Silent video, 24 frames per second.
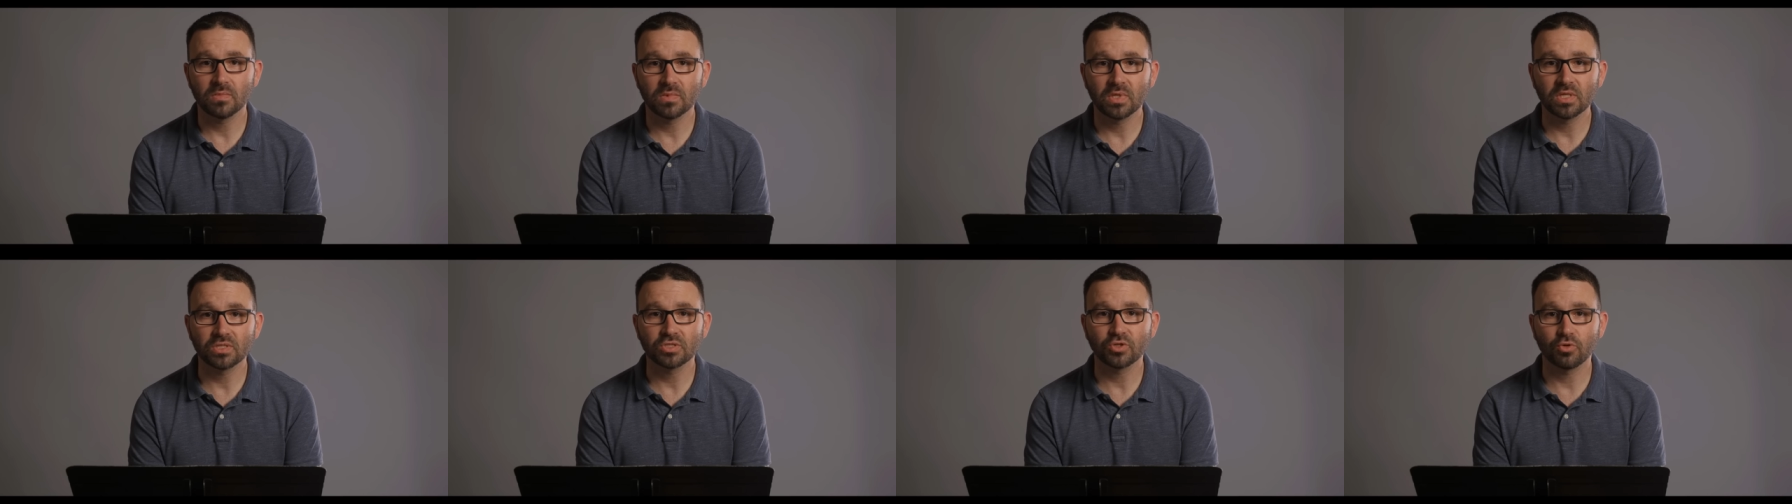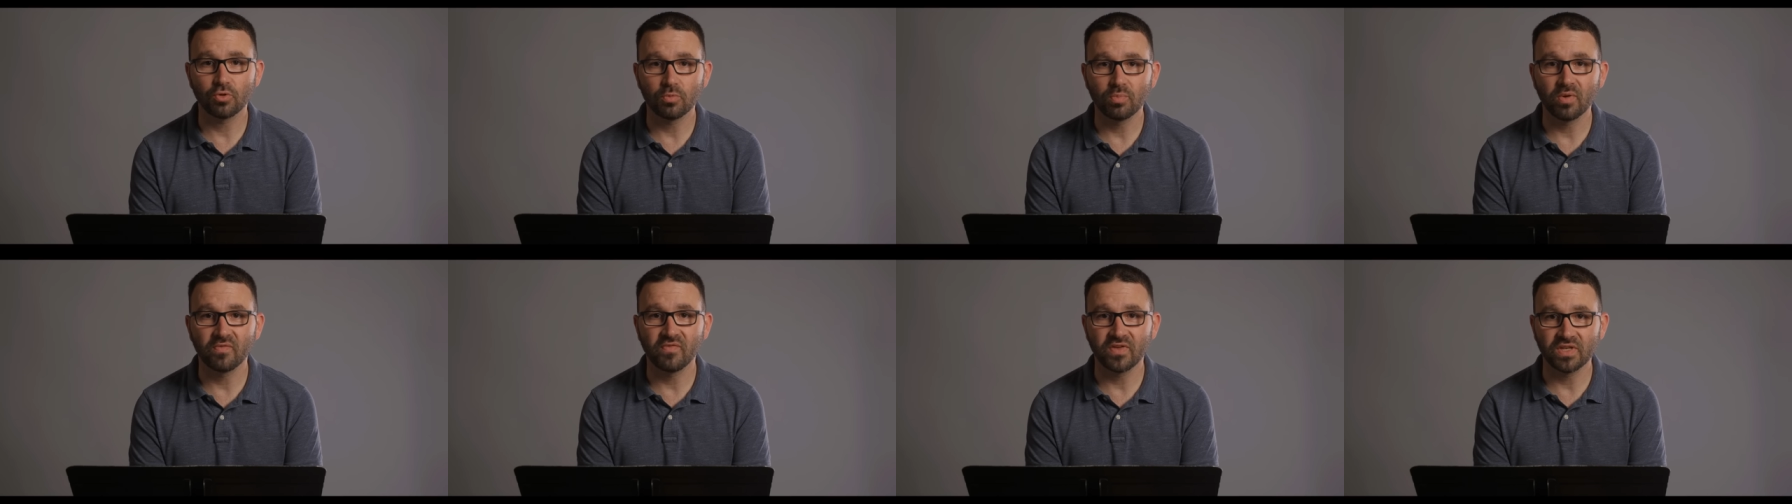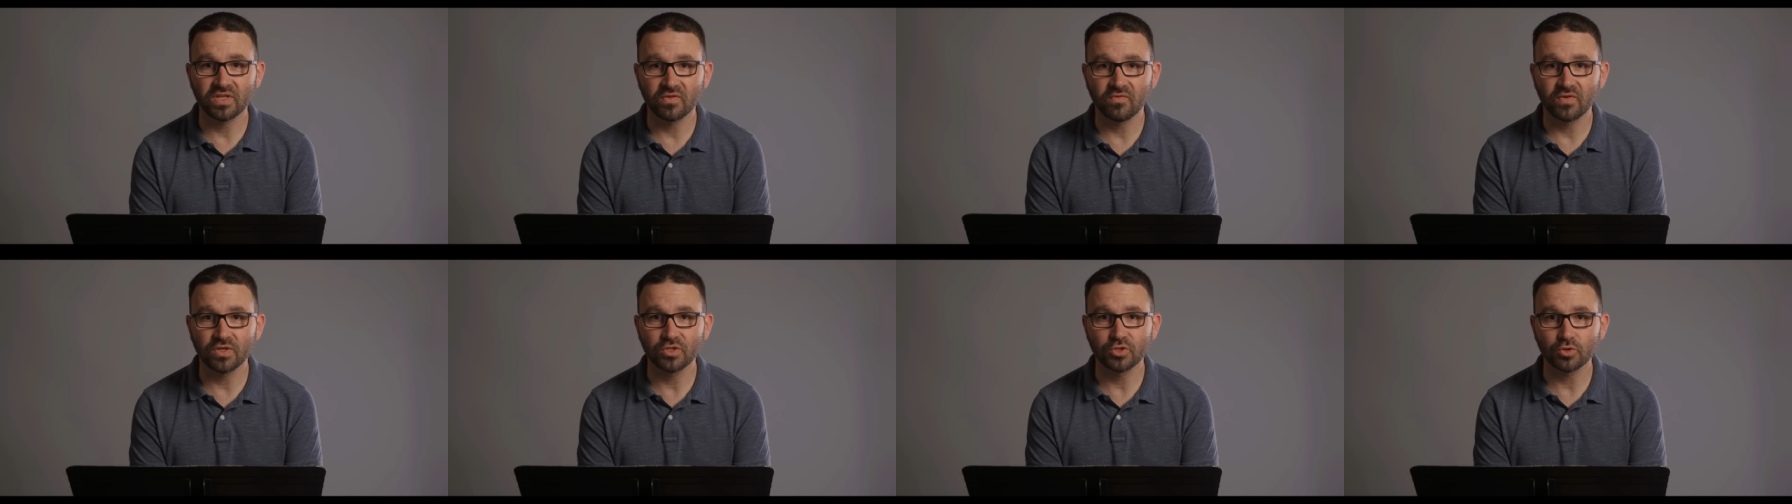this group of
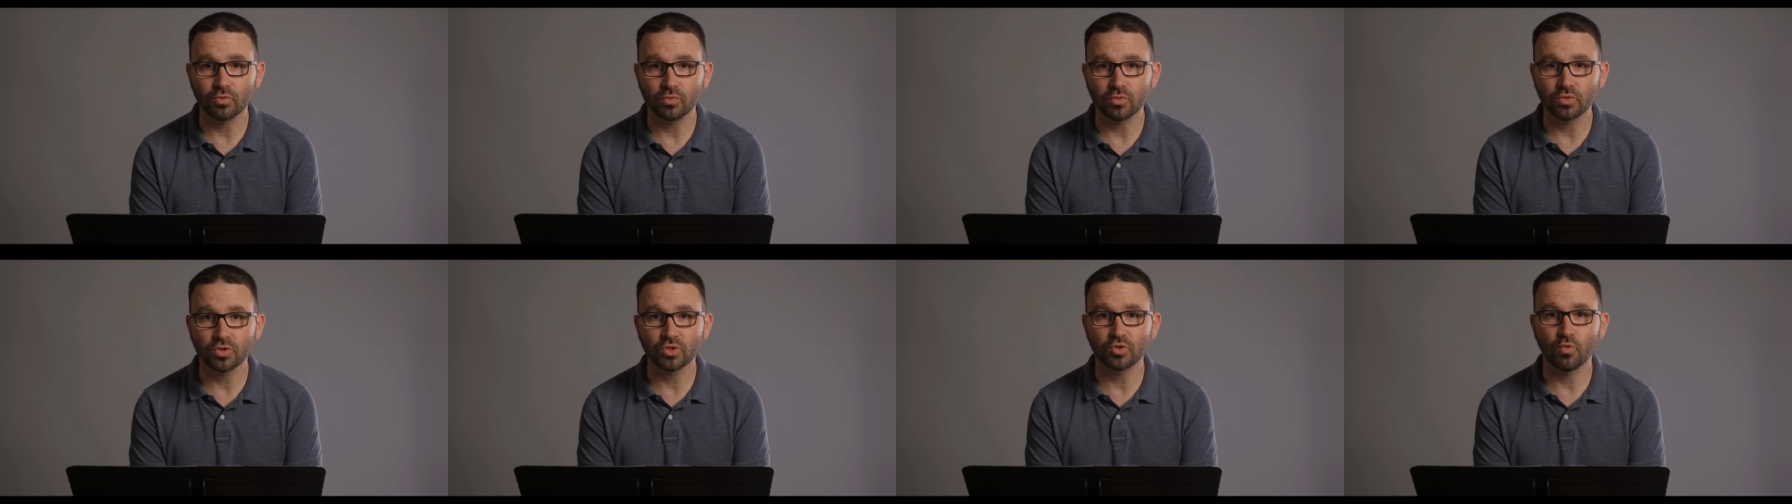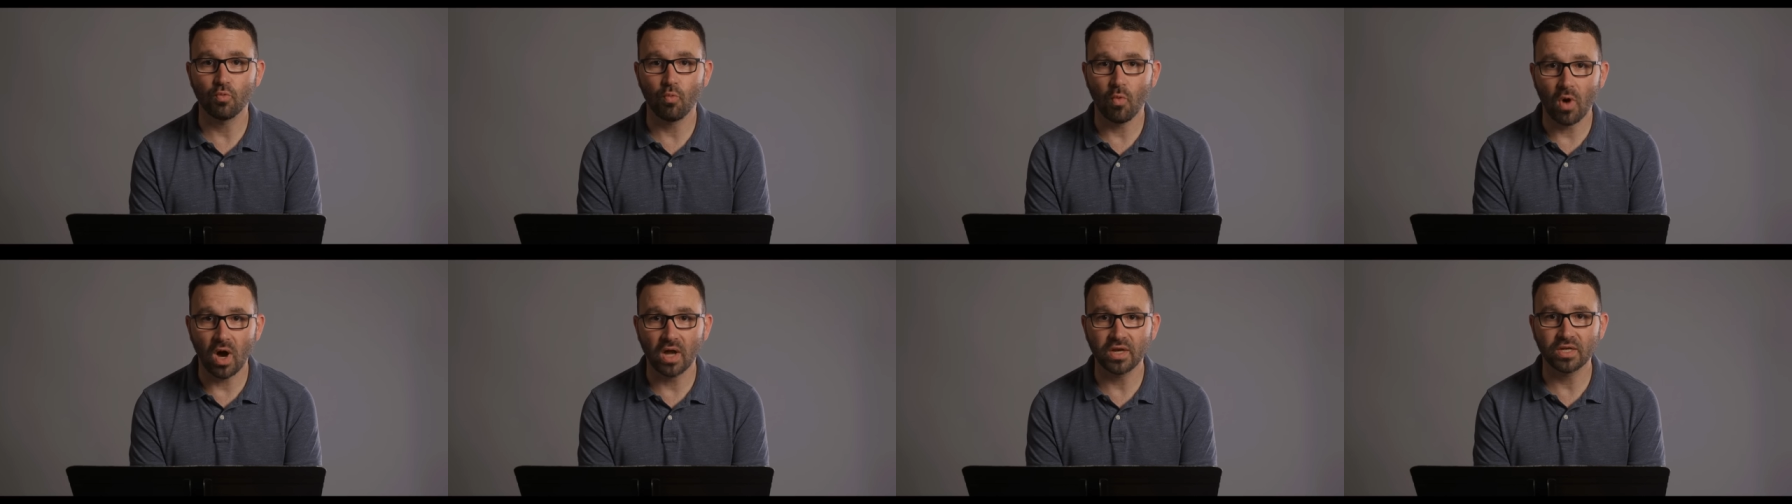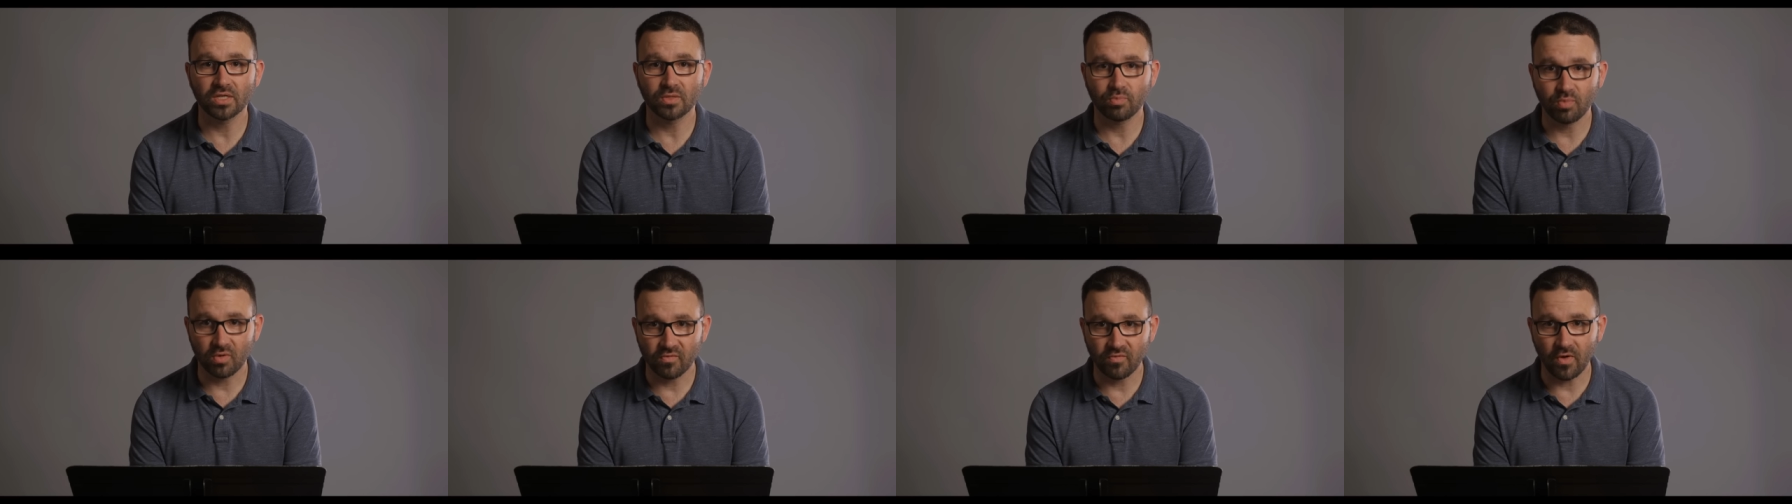individuals
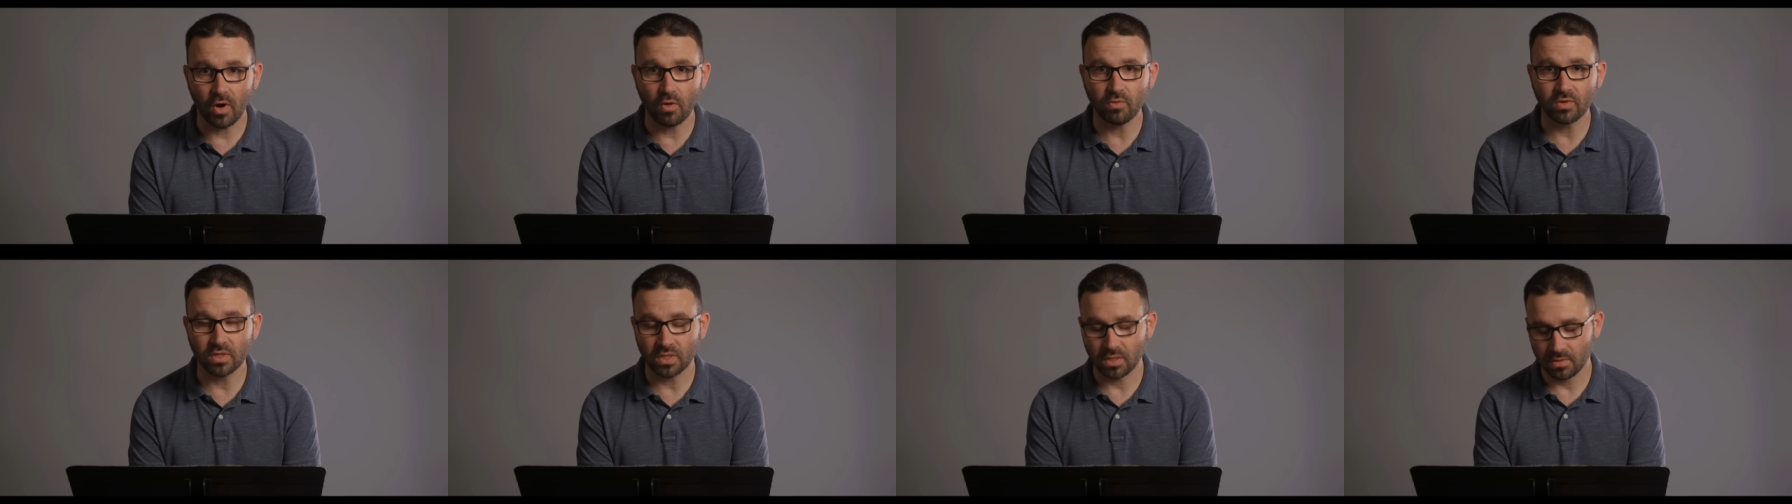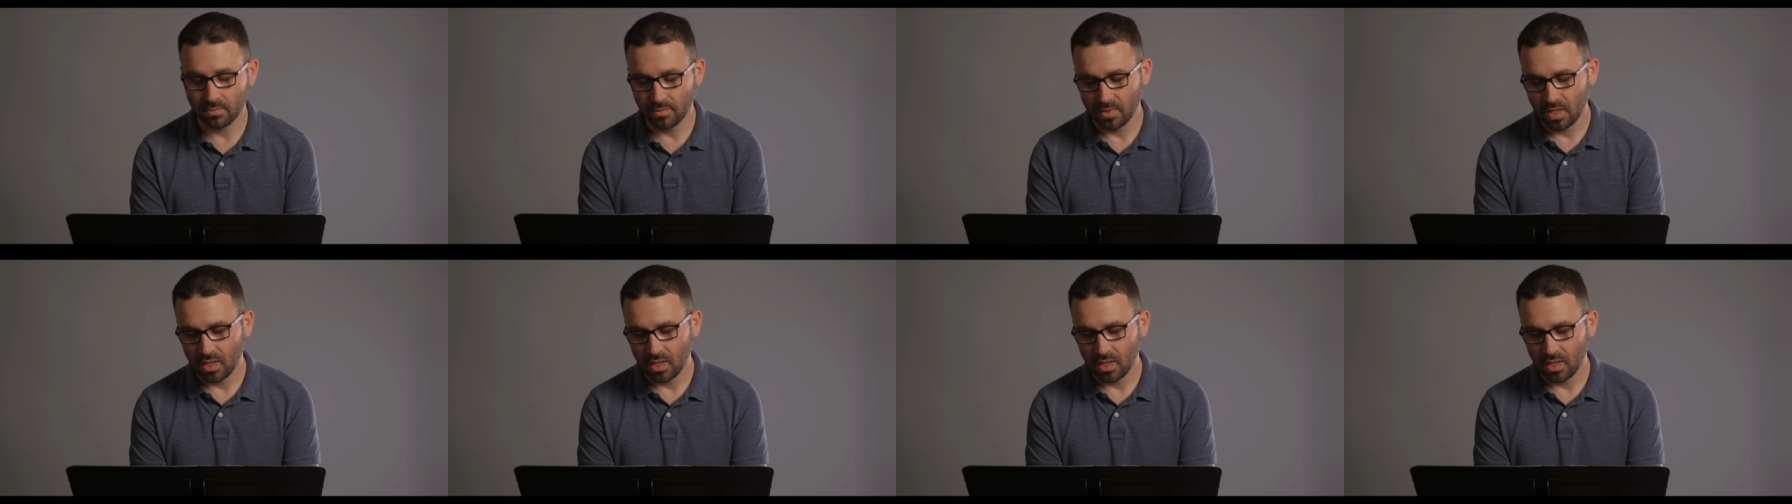wanted to provoke.